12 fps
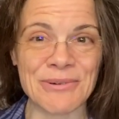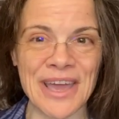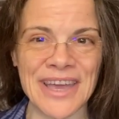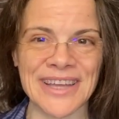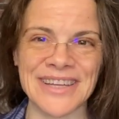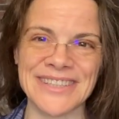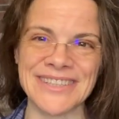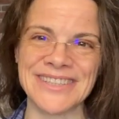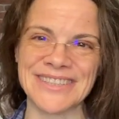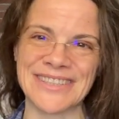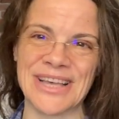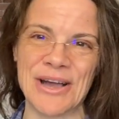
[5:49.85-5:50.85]
way.
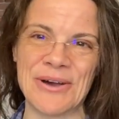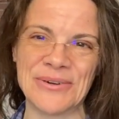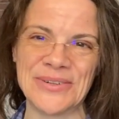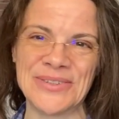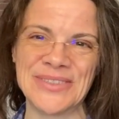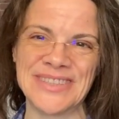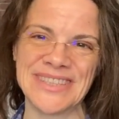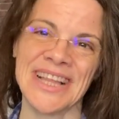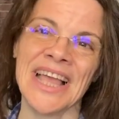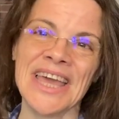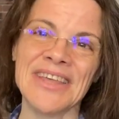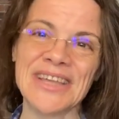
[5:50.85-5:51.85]
So
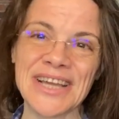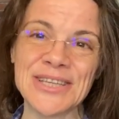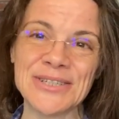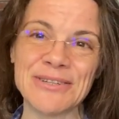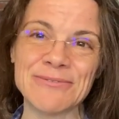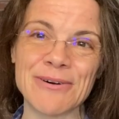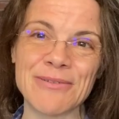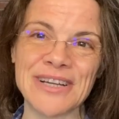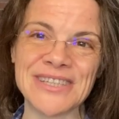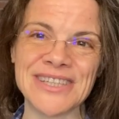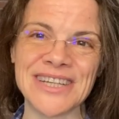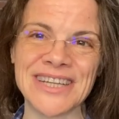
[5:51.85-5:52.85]
thank you all for
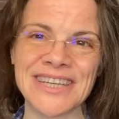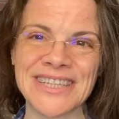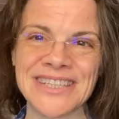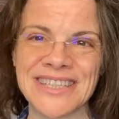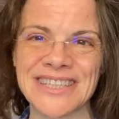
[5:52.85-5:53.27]
watching.